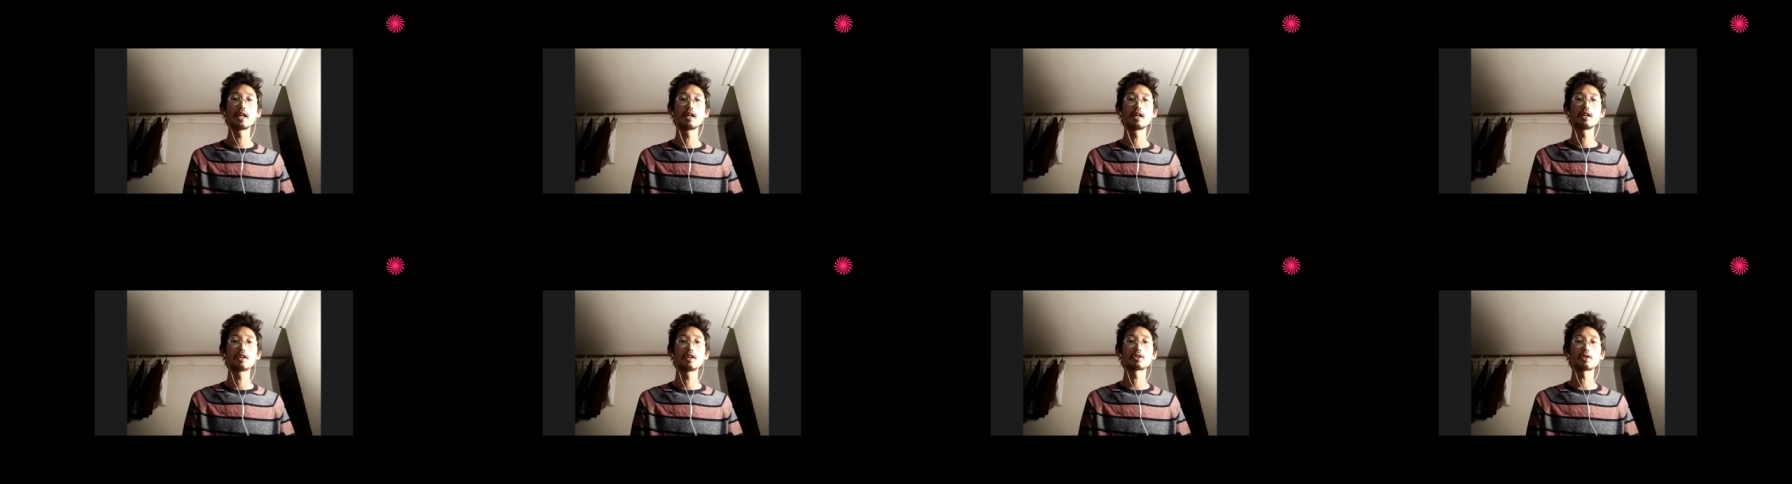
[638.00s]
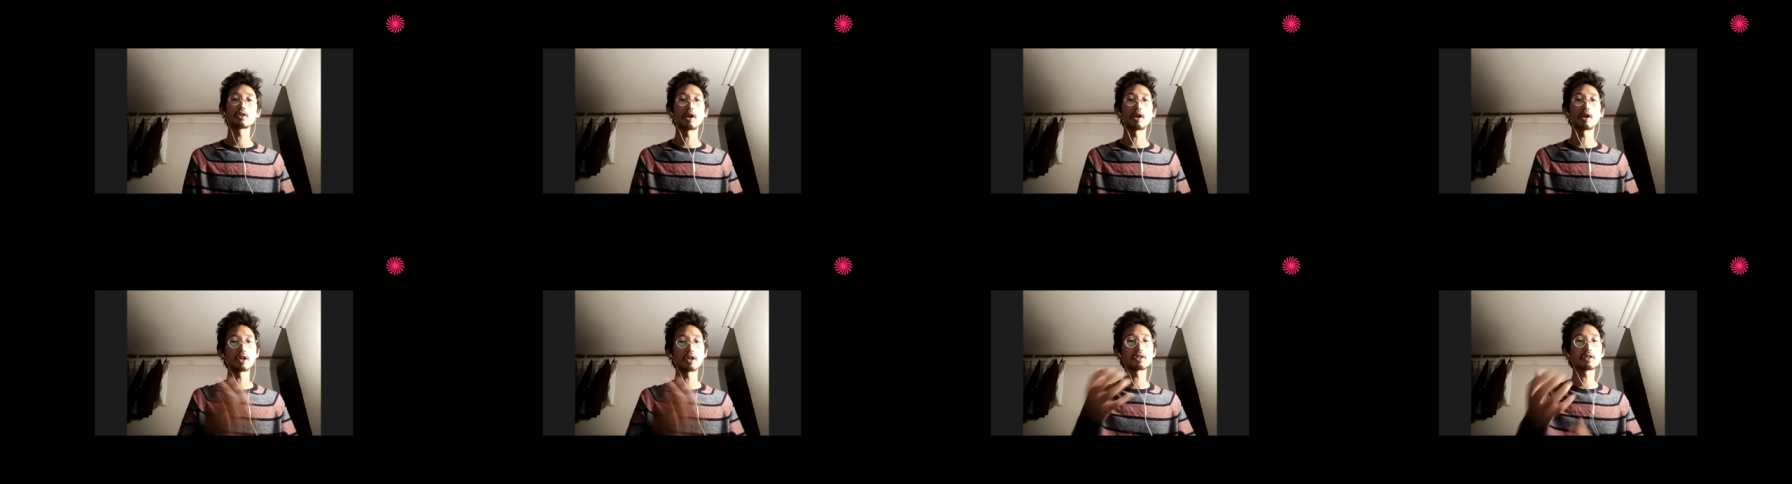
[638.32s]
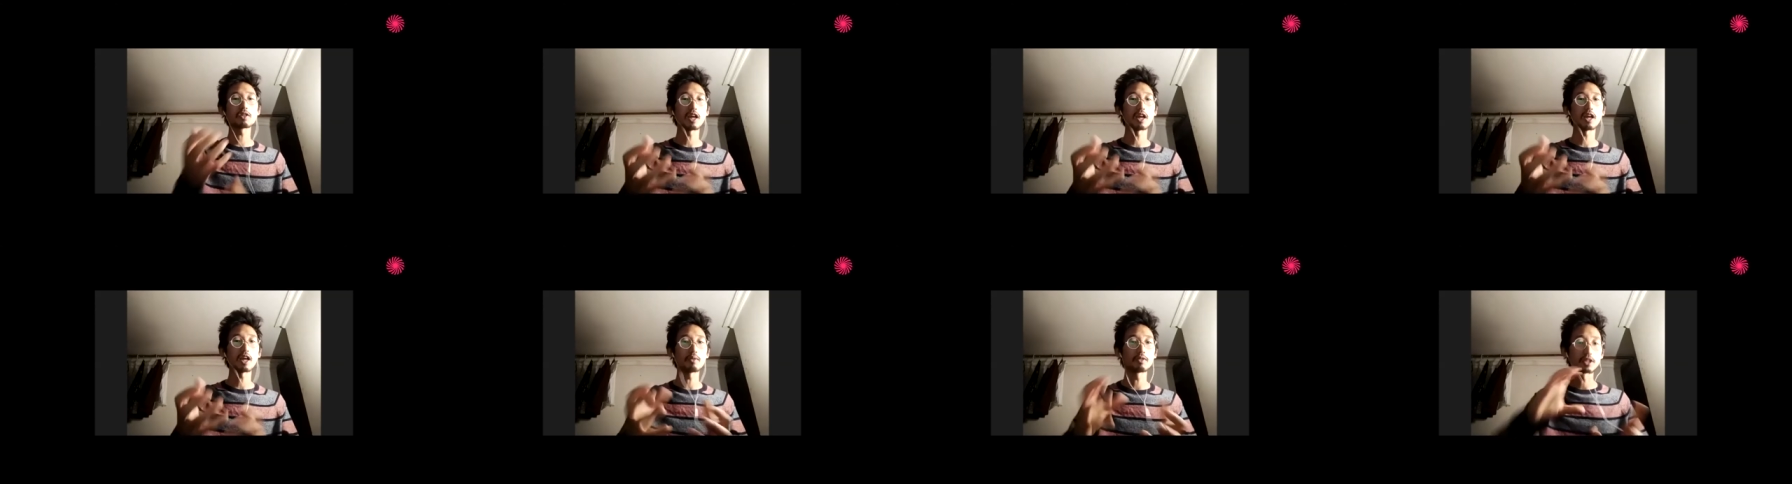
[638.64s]
So I wanted
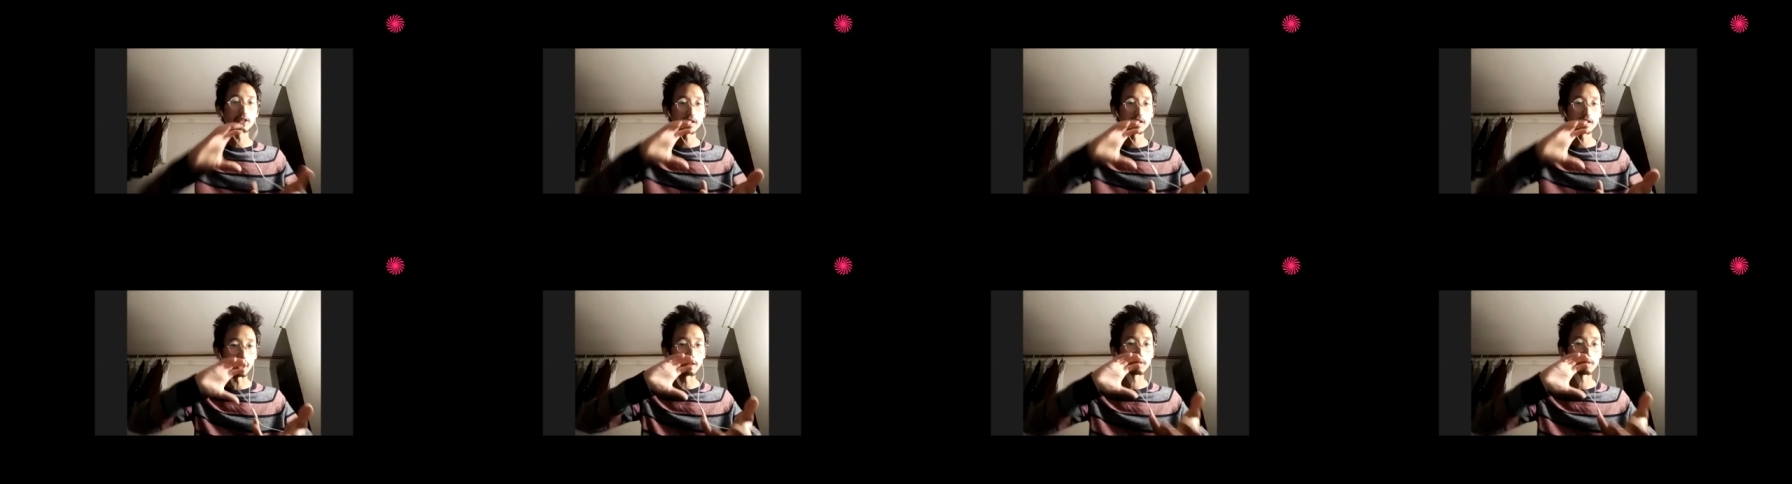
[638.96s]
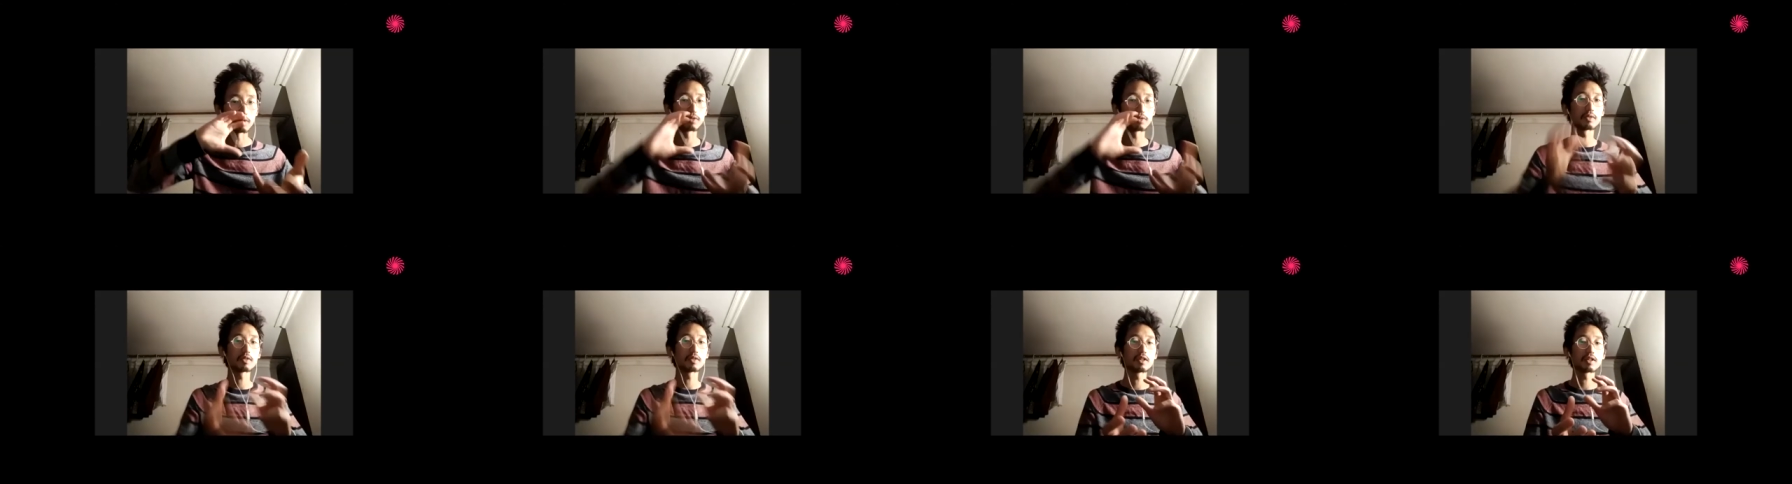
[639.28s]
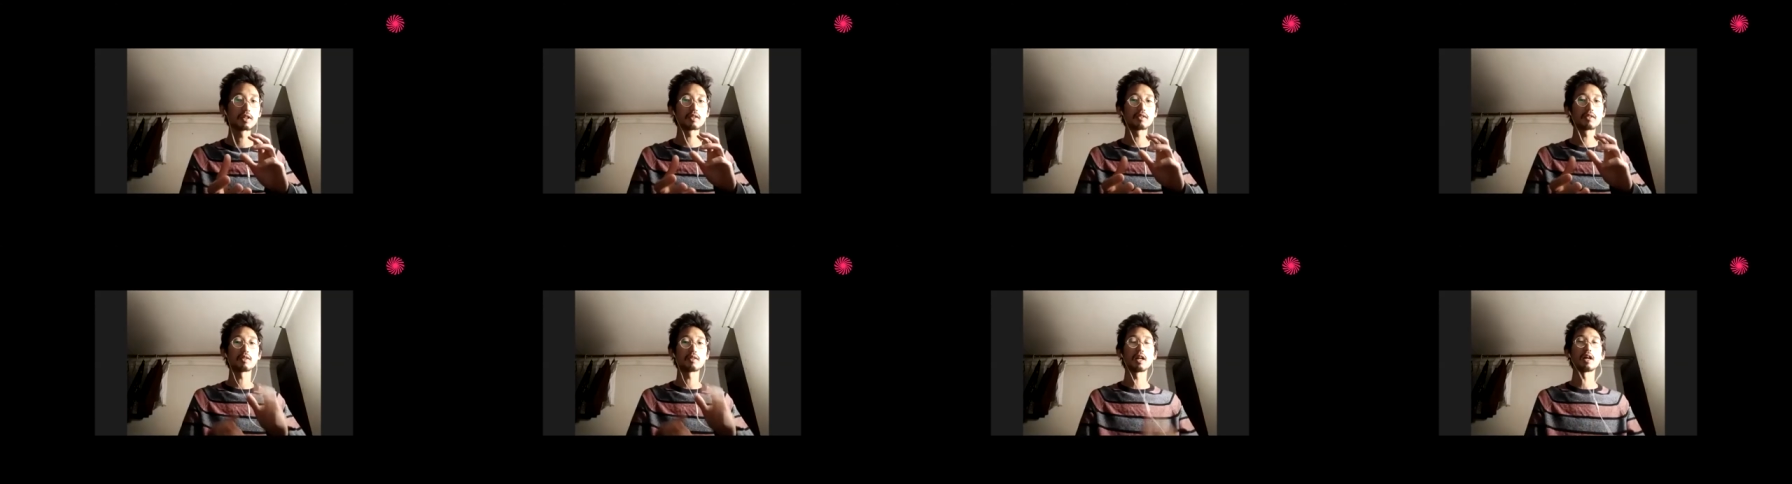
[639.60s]
to have this kind of
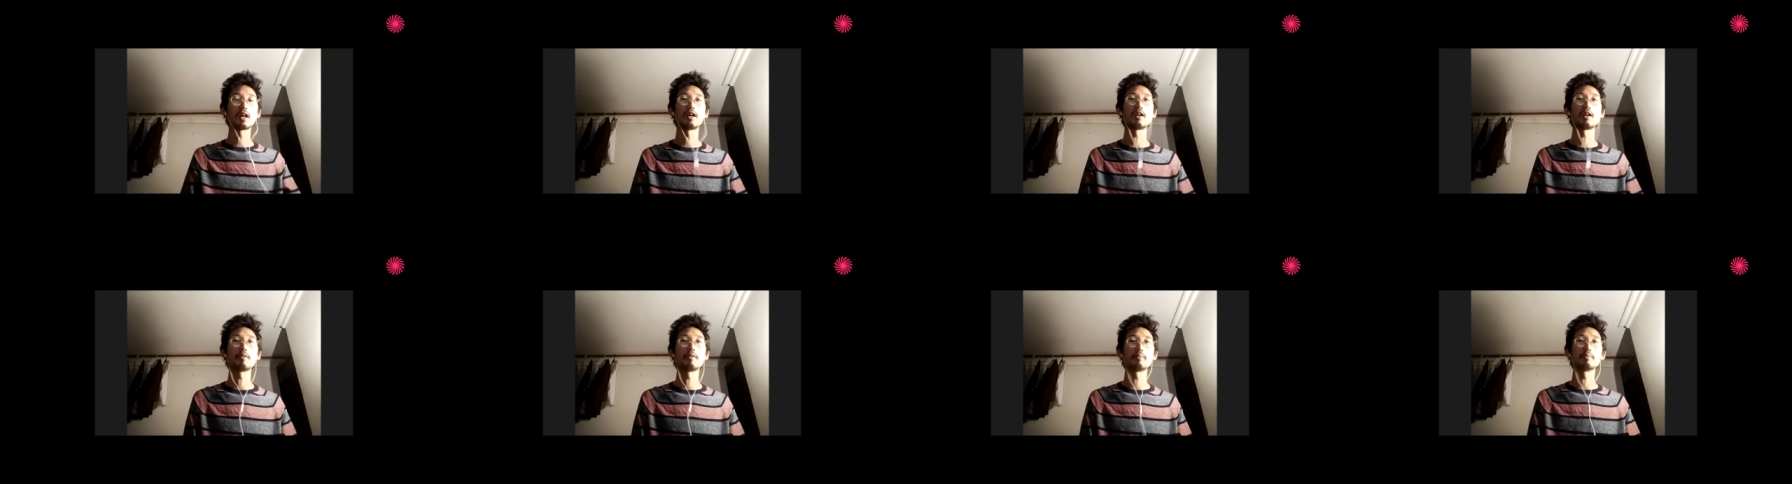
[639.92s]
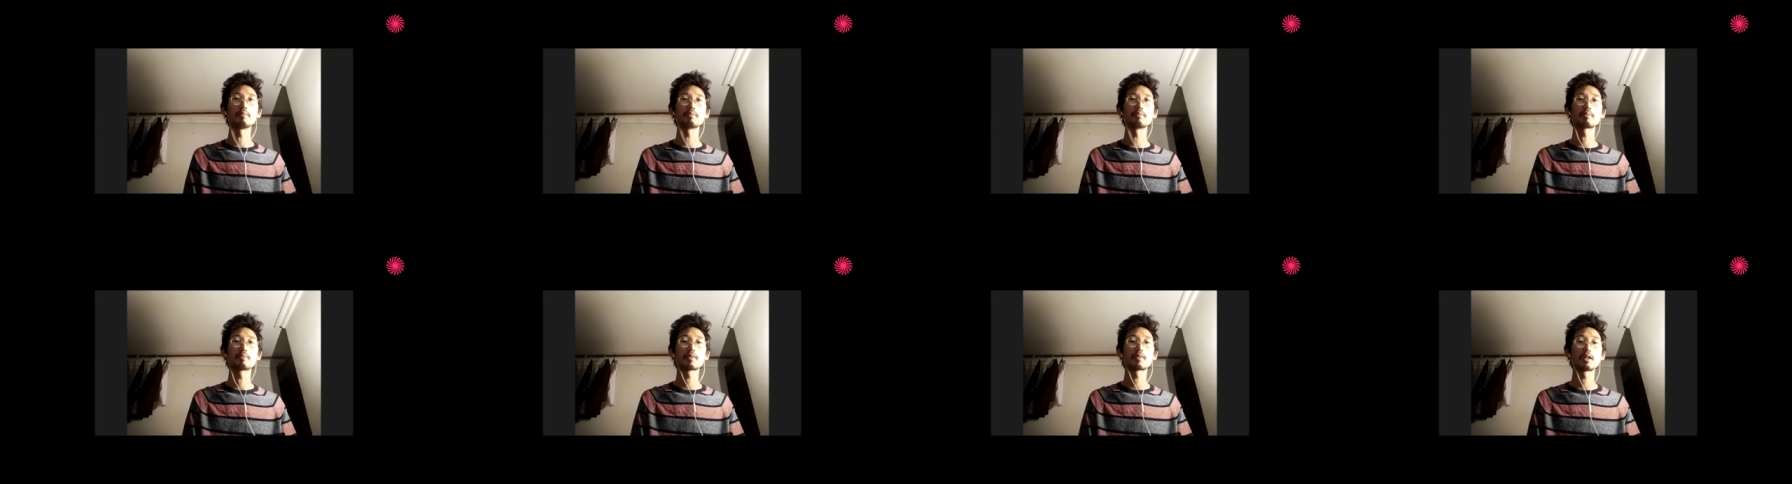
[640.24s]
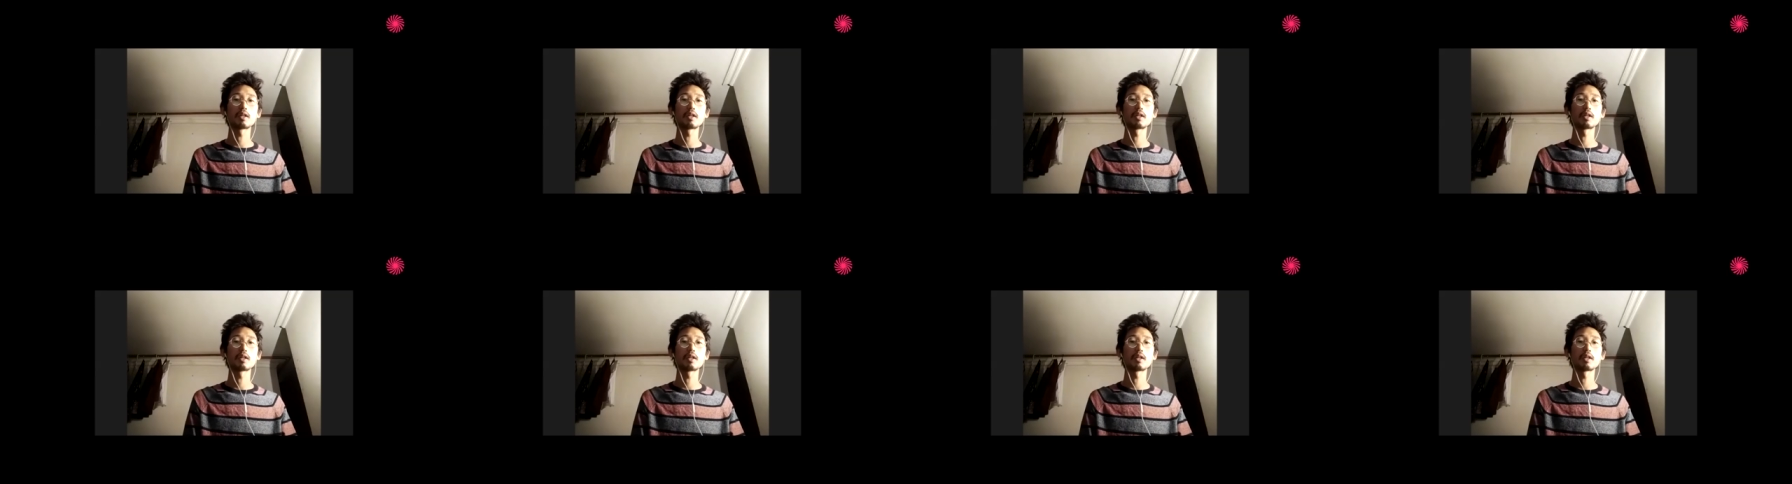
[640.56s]
um,